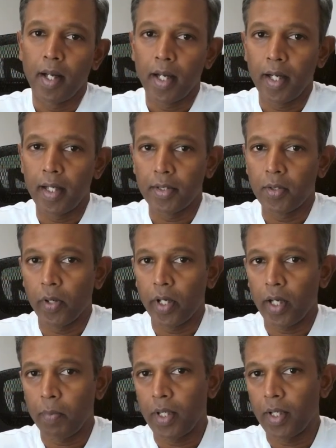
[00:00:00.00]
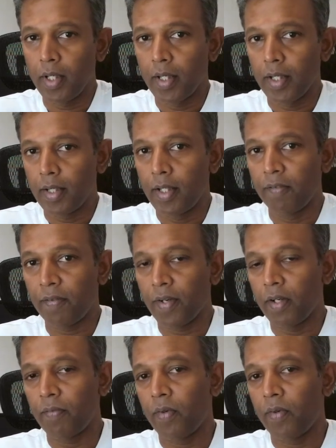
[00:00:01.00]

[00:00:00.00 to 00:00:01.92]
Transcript: it is going to be different